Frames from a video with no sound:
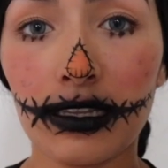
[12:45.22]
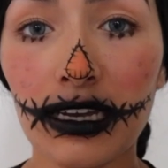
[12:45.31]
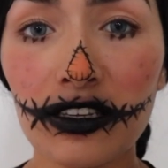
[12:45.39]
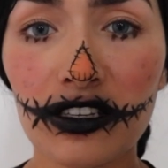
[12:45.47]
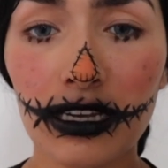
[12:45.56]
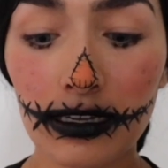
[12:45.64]

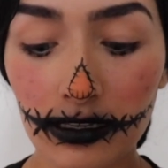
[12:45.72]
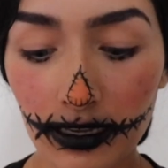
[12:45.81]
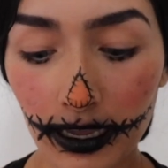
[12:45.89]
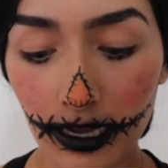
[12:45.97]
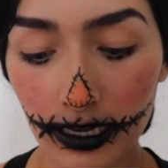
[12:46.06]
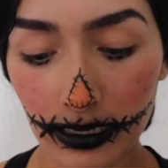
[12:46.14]
Next, you guys
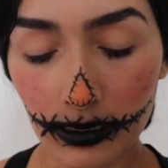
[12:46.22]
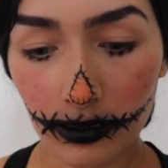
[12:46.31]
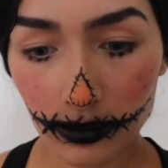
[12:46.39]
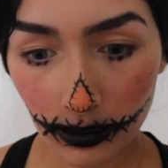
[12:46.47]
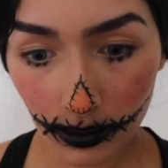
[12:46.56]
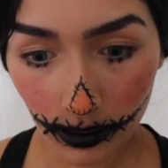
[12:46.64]
can
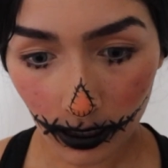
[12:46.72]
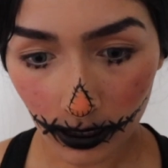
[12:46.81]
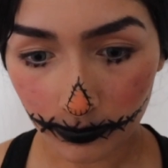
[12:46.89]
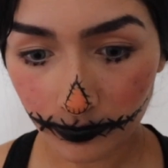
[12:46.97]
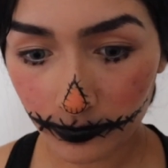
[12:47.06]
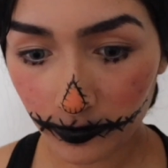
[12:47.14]

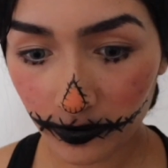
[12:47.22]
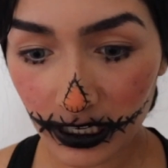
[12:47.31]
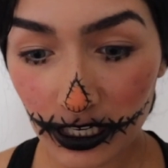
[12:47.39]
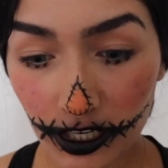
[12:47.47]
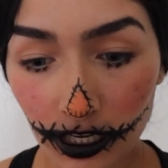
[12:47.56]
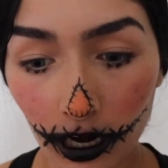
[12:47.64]

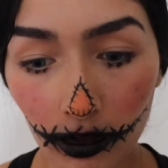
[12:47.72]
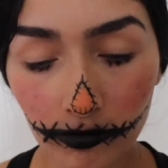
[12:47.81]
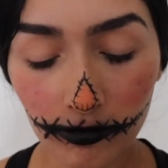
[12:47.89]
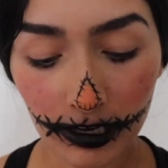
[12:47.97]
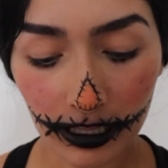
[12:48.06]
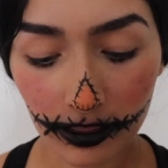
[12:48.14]
finish it
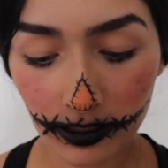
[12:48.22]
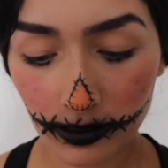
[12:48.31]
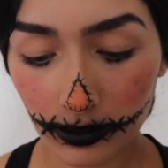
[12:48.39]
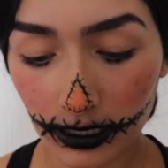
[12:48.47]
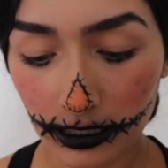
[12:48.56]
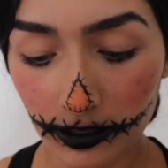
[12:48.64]
off with
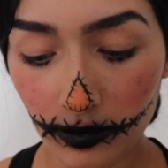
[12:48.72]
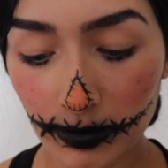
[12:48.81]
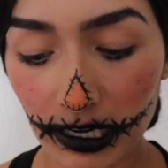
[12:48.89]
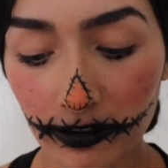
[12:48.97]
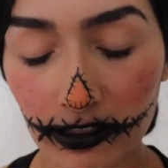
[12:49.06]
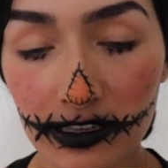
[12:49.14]
a little
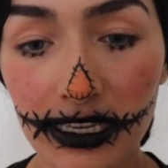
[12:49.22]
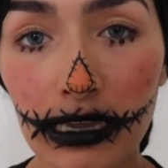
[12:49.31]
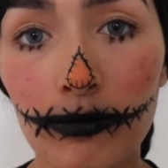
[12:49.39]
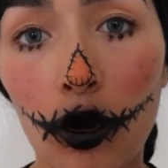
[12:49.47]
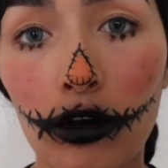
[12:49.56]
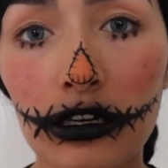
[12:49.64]
bit of the
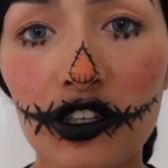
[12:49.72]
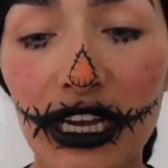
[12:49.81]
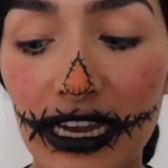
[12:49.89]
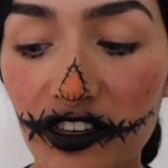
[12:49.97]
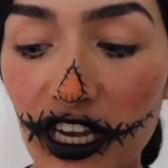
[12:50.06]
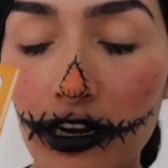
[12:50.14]
same orange
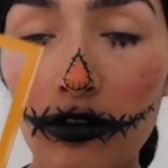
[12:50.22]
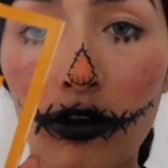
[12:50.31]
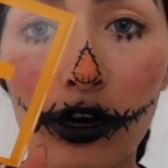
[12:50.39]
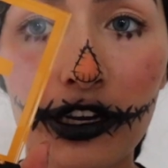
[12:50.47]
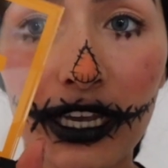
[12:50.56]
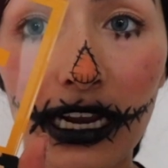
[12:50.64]
eyeshadow
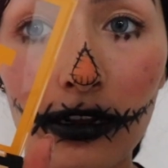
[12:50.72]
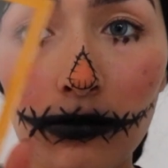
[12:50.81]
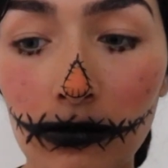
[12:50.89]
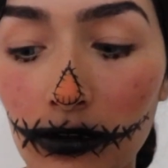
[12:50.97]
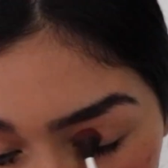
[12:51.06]
or yellow.